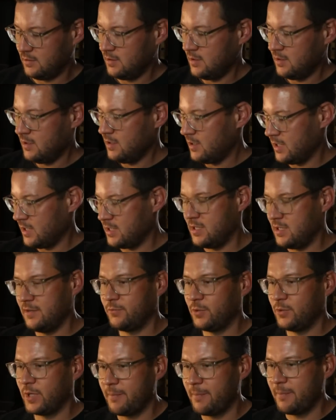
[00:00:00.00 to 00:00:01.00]
Let's see if
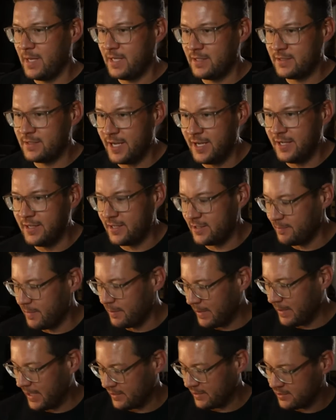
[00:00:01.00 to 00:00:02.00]
we can maintain this
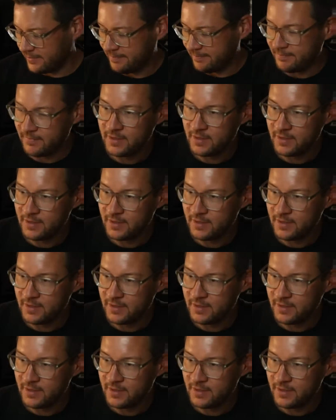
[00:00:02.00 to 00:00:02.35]
momentum